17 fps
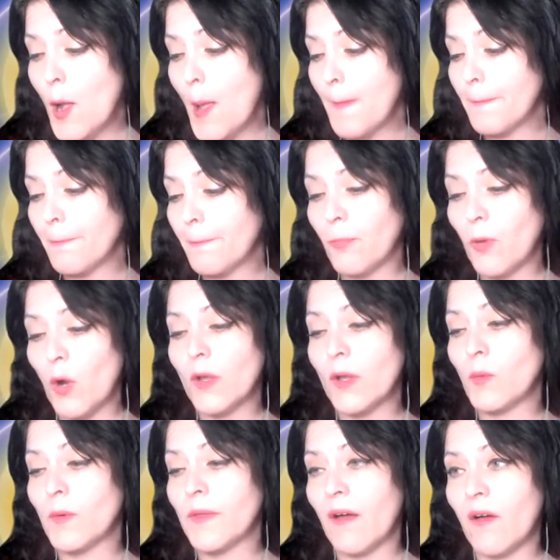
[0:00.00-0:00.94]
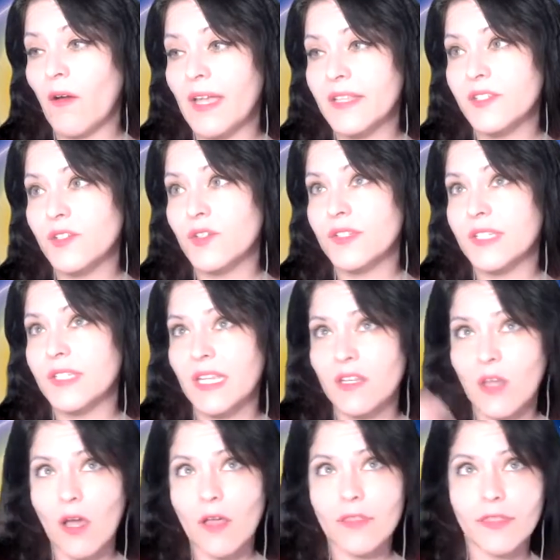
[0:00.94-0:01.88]
broken without answers, and
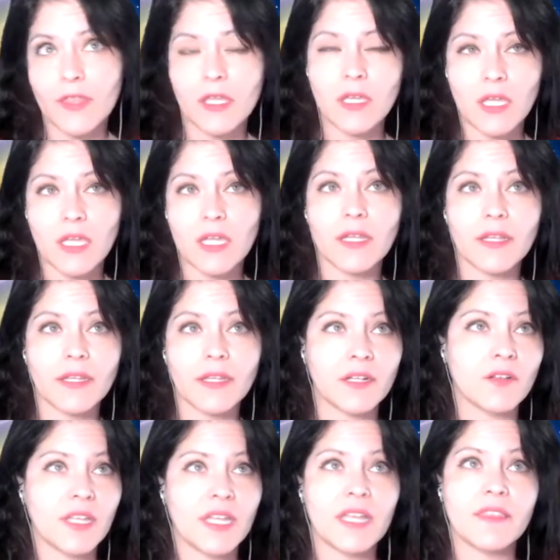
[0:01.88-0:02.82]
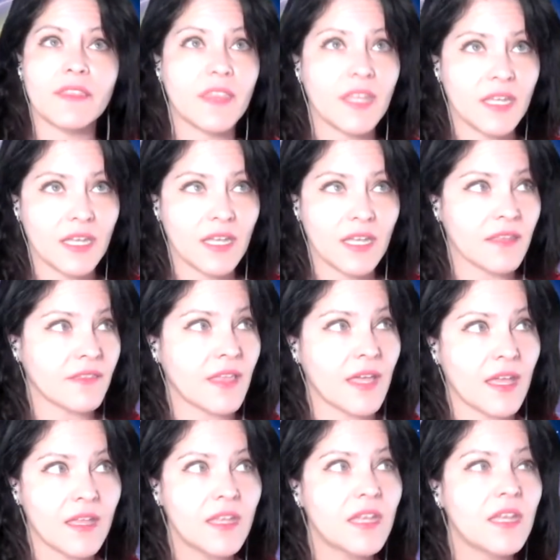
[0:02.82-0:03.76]
not thinking clearly, and thinking
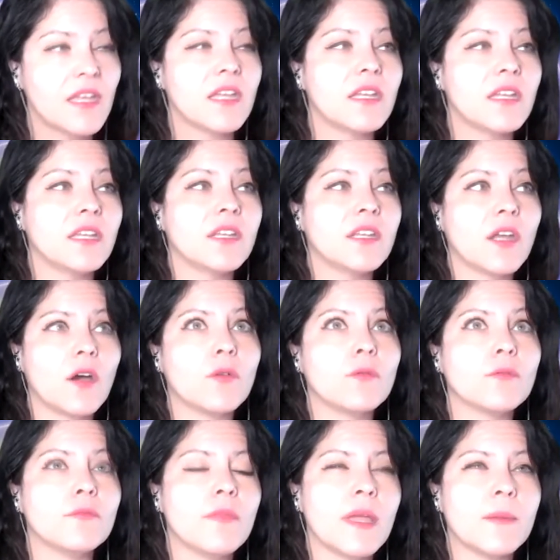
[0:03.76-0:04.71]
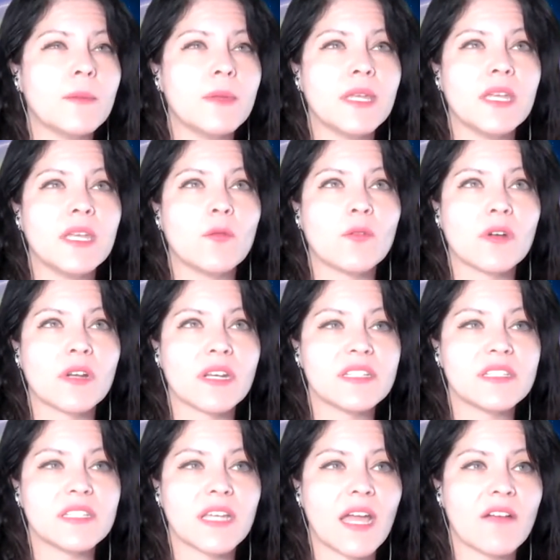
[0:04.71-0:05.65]
that, maybe he wanted
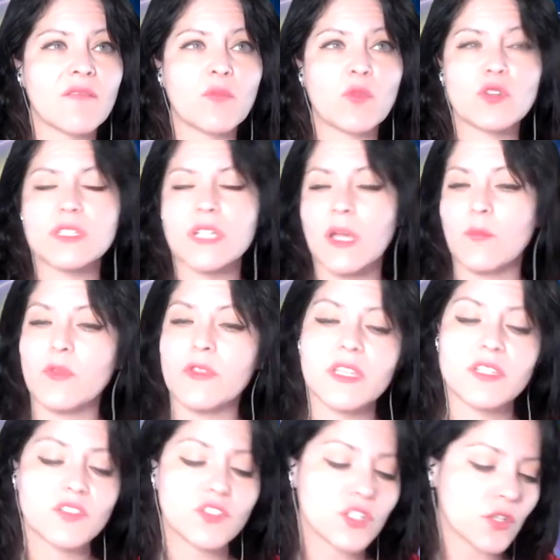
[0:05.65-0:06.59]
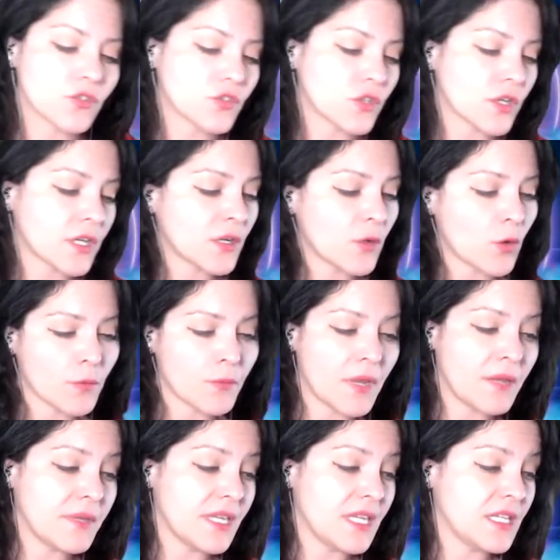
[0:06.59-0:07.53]
to have more time with his children, or
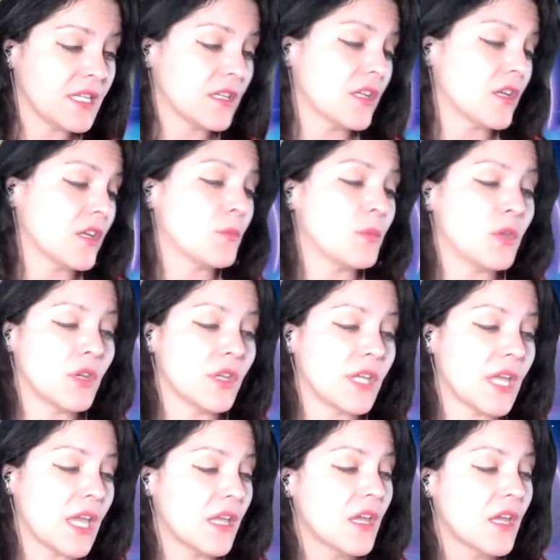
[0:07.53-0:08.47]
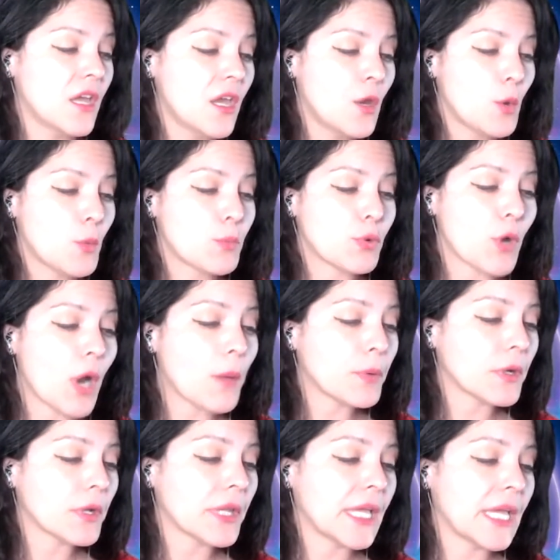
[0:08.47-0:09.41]
maybe he didn't communicate
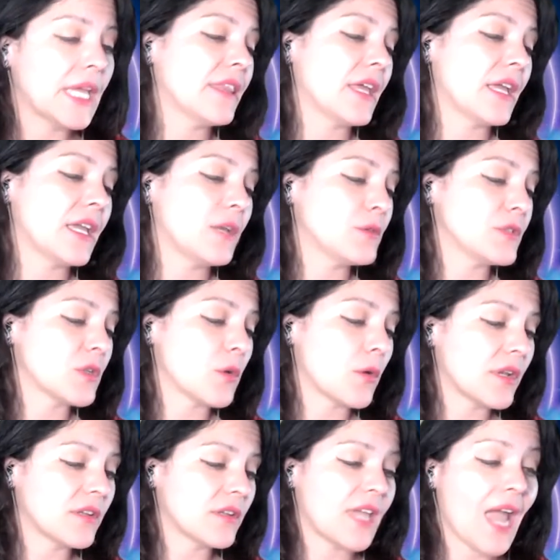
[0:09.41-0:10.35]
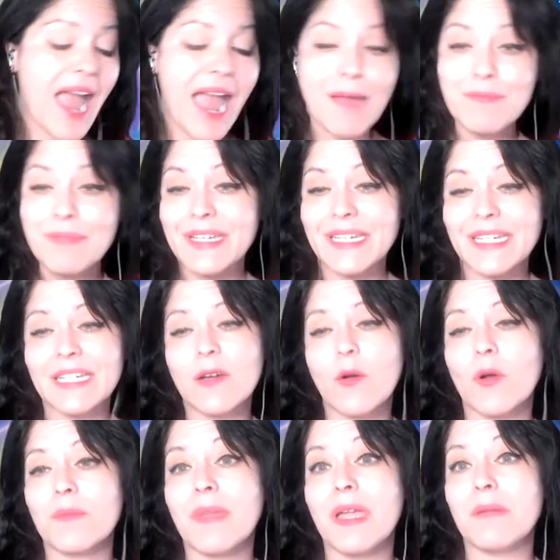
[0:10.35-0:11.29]
properly that he was going camping, or
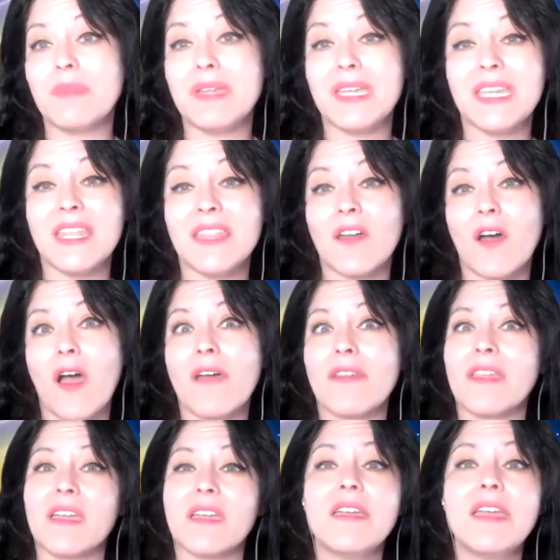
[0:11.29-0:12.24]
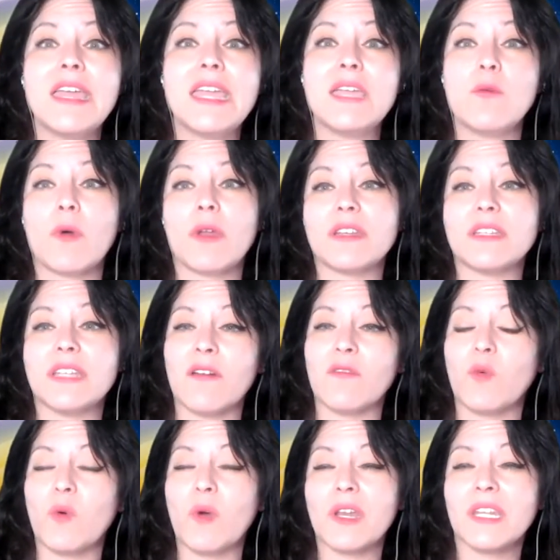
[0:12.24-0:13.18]
maybe he thought that he wanted to have
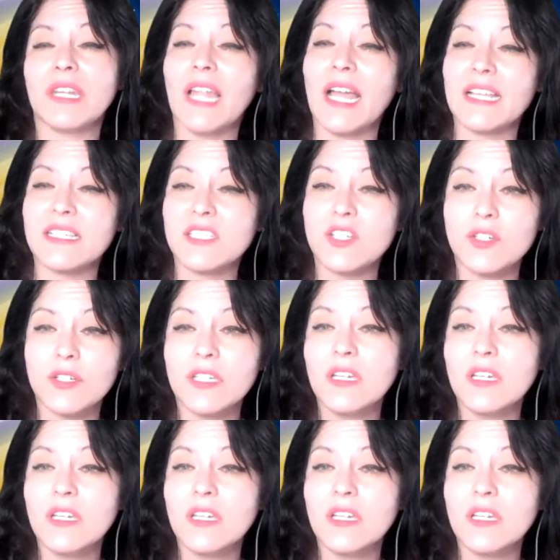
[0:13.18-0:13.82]
one last good,